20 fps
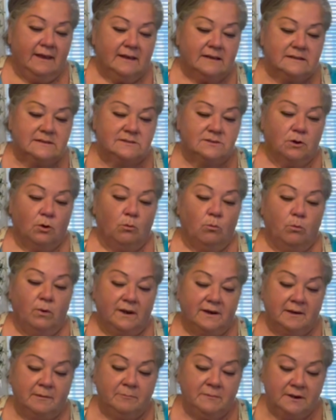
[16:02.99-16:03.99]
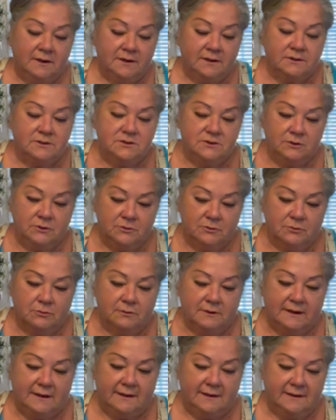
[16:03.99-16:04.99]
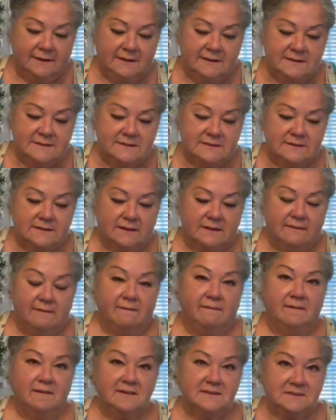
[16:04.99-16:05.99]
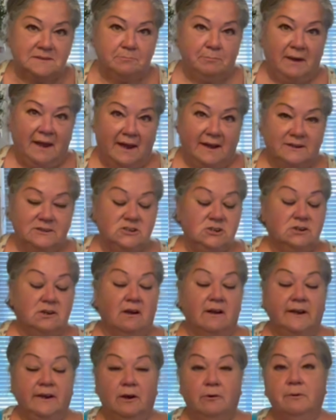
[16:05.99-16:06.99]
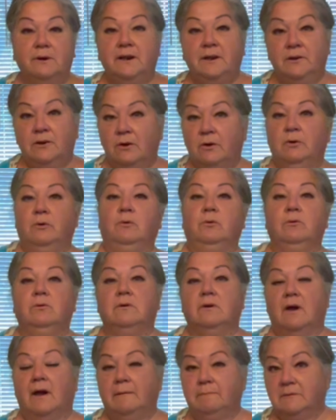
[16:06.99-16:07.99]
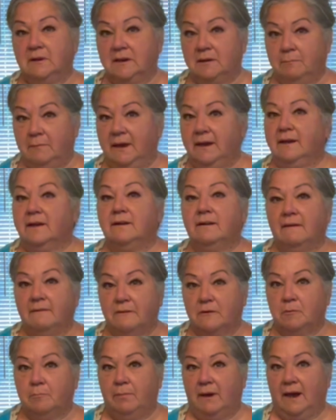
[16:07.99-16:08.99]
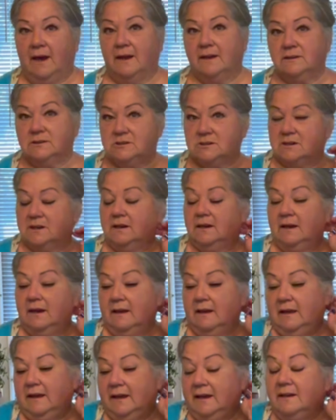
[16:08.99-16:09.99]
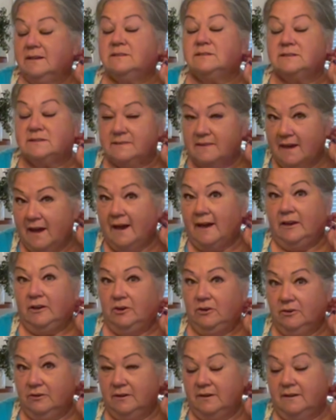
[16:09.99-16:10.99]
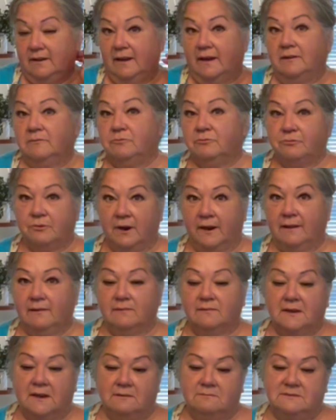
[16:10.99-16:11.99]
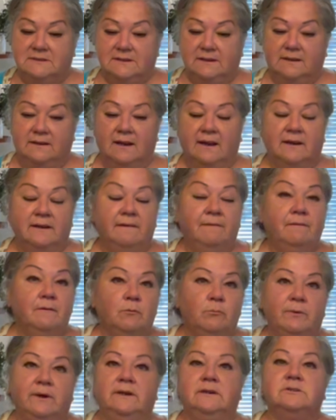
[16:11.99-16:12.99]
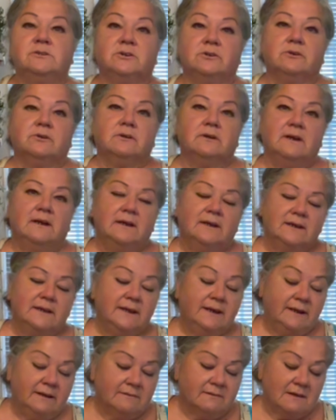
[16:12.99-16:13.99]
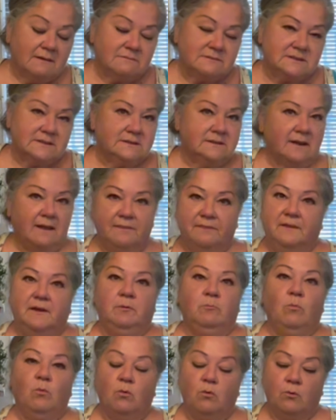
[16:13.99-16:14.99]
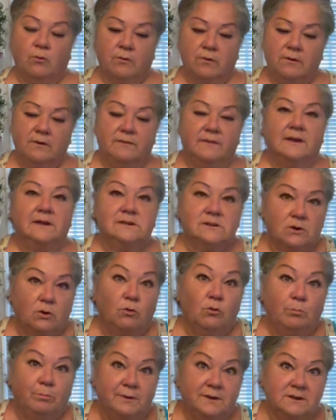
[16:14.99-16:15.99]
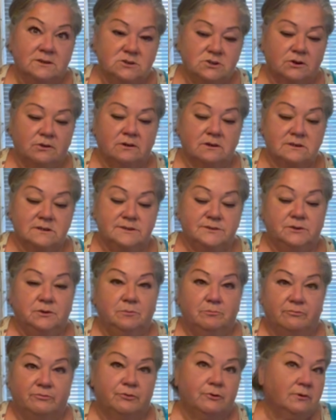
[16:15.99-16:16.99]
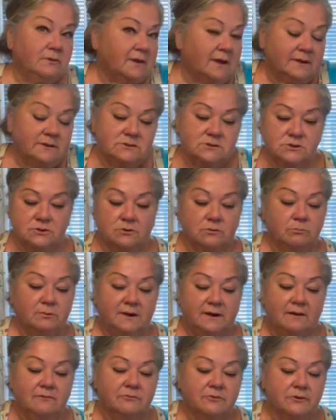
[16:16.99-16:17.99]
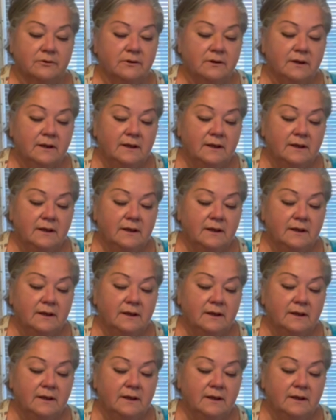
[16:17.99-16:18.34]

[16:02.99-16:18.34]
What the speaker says: So what I'm going to do is this batch, I already know I'm going to make another batch. It's that good, and Frank loves it. And in the winter, he loves nothing more than to open a jar of soup for lunch or whatever.